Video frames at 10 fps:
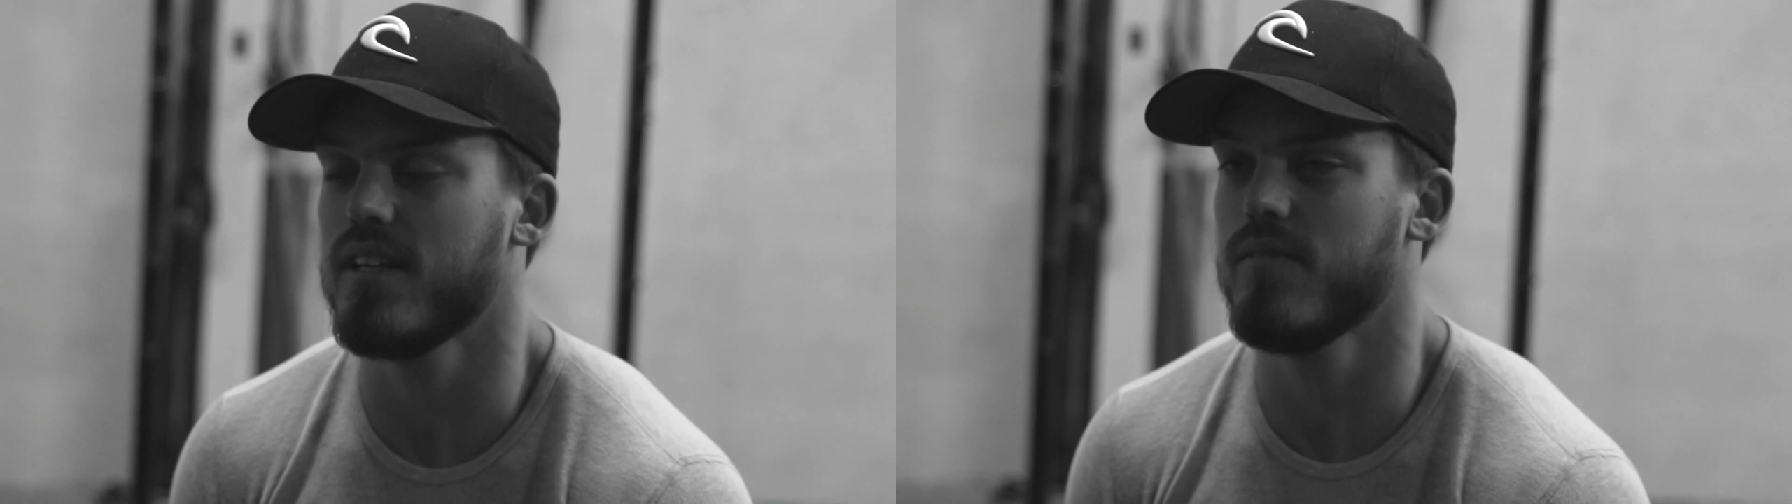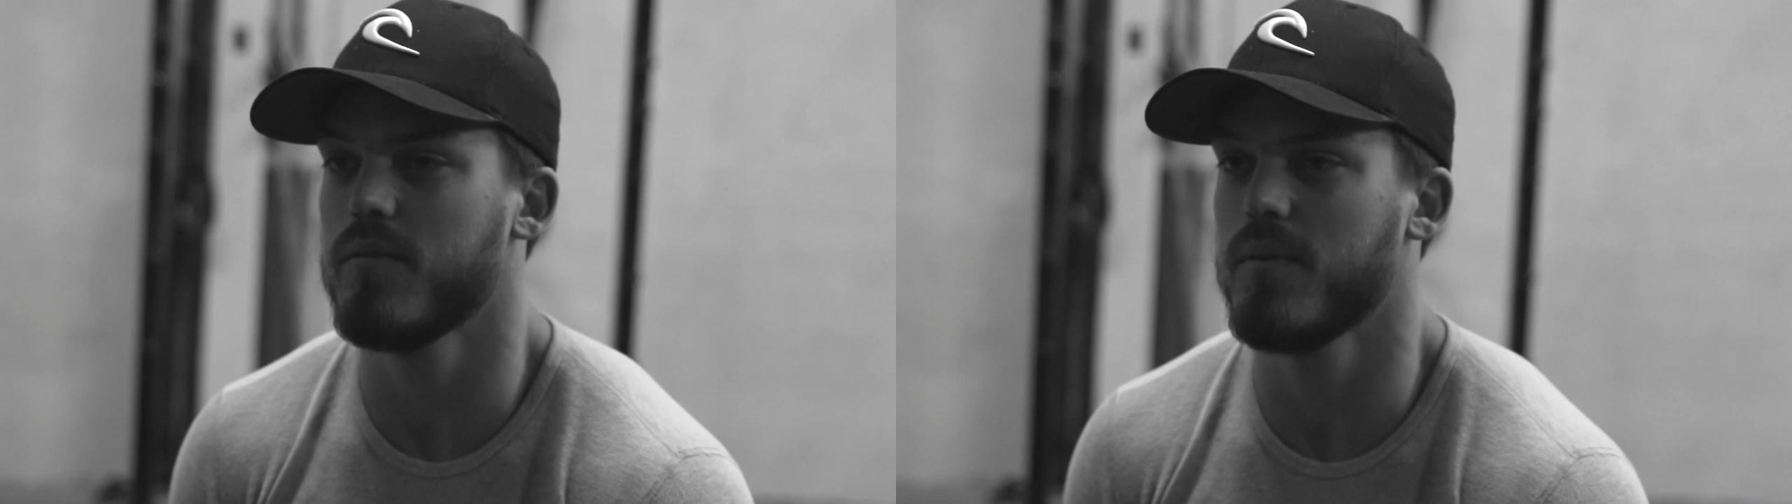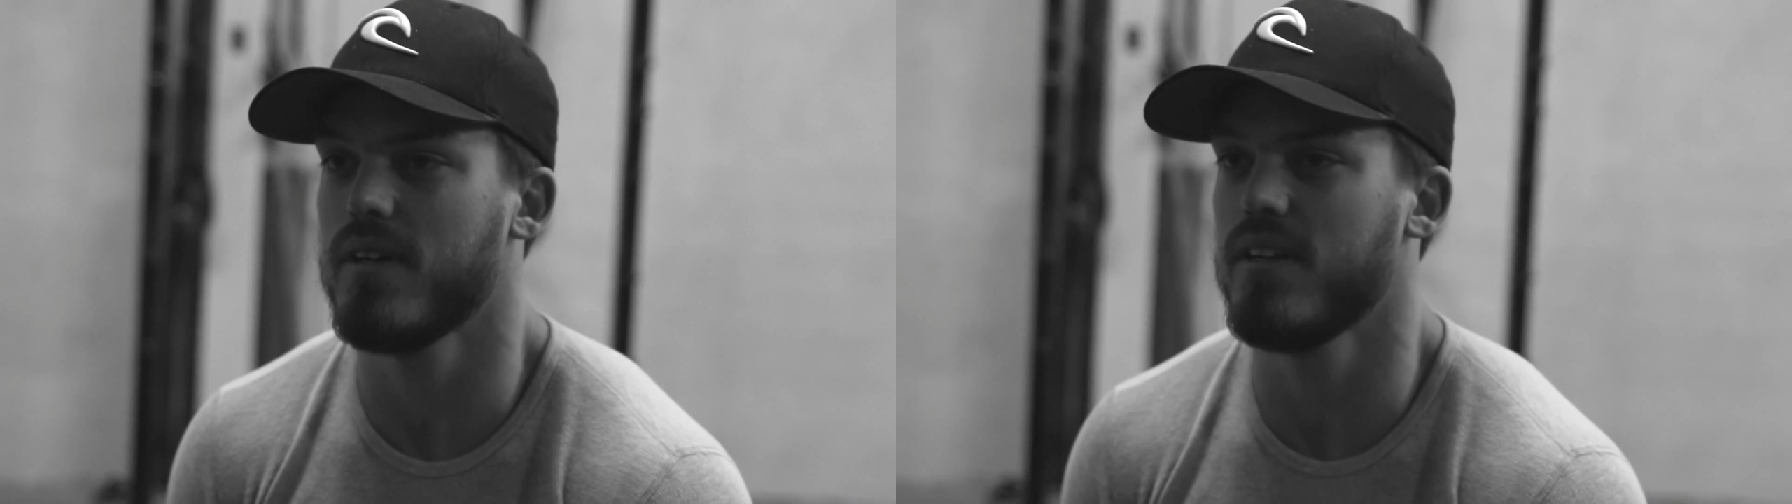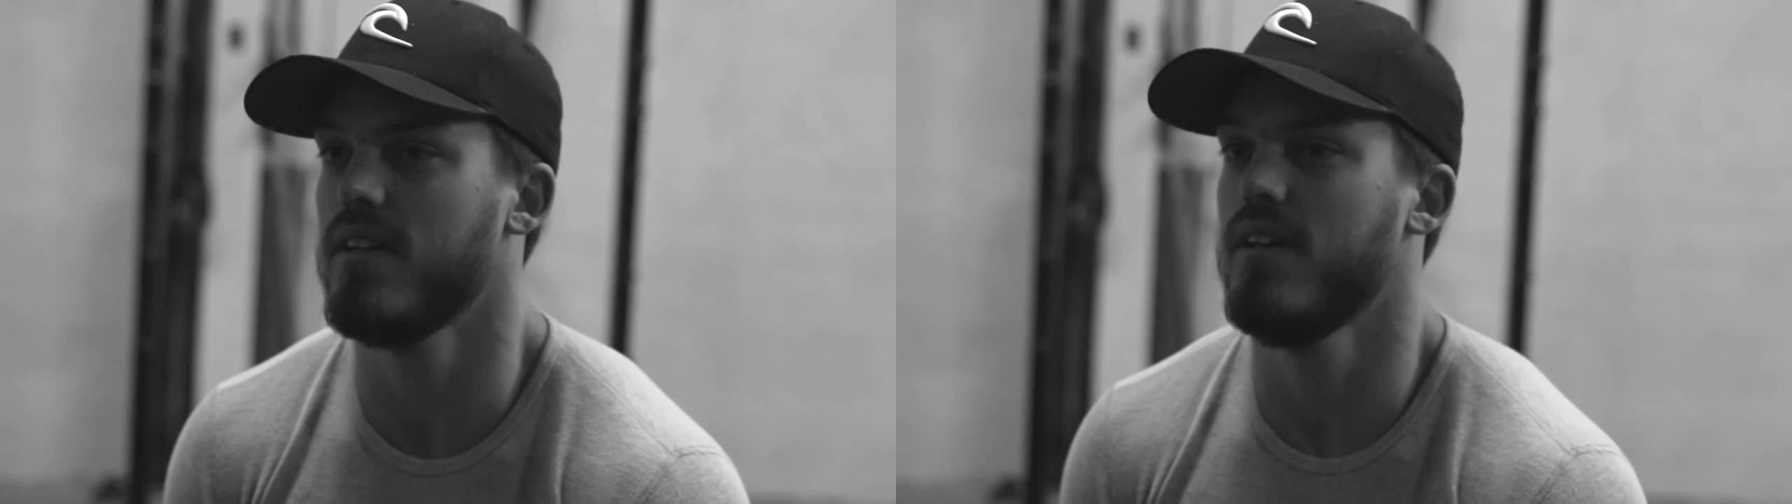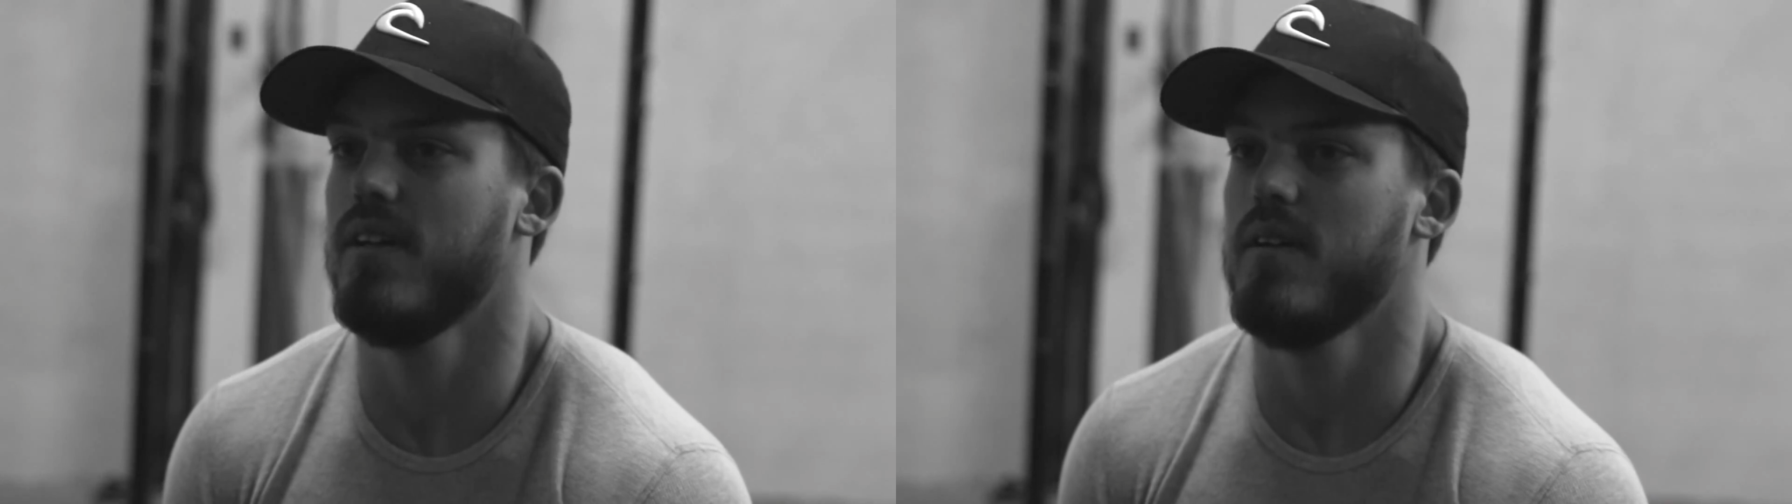and even
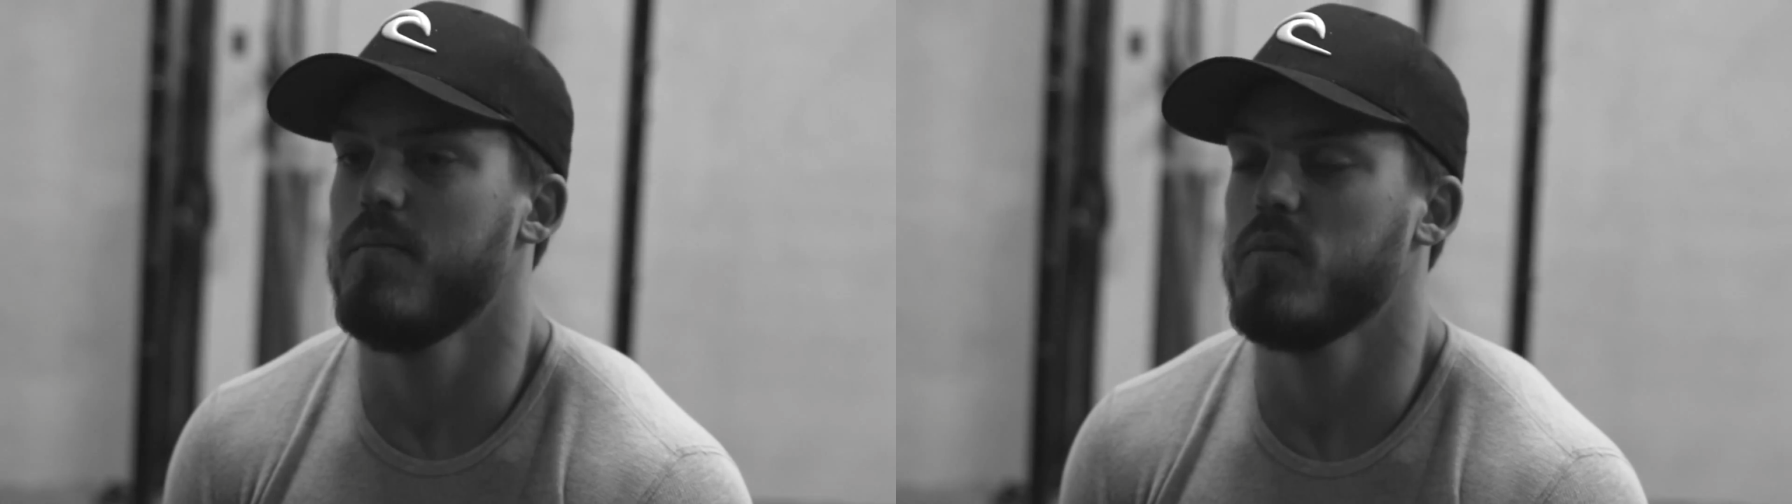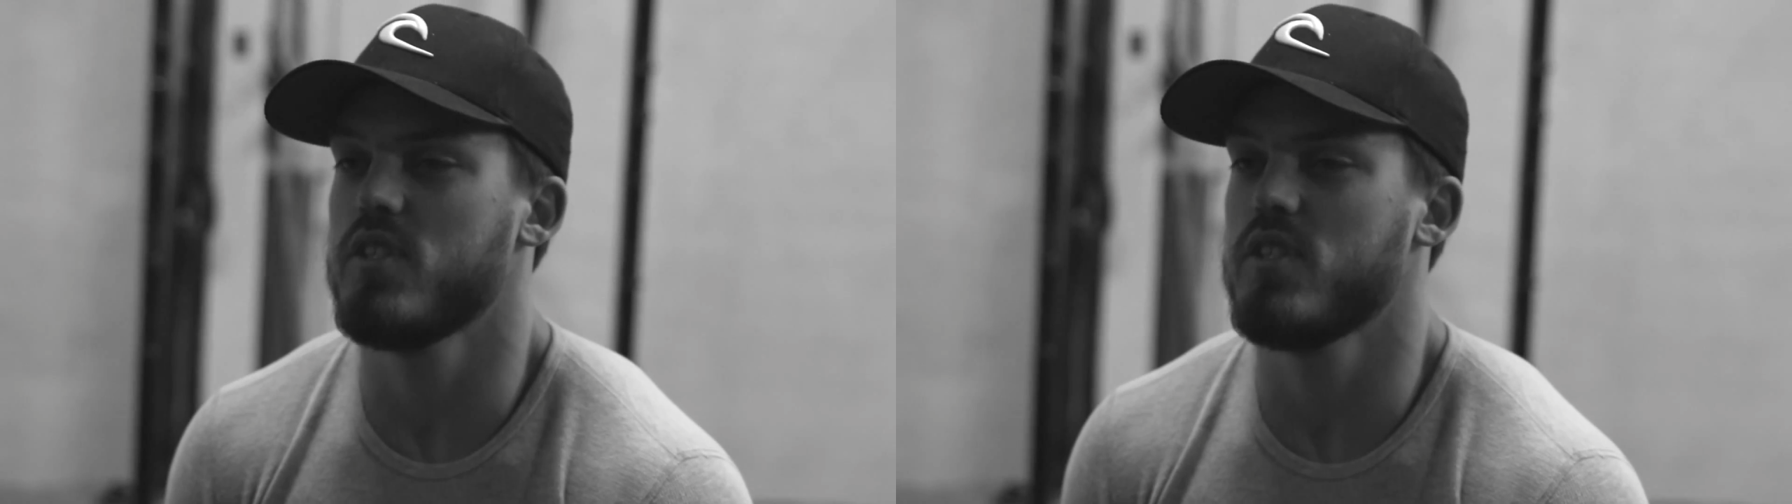when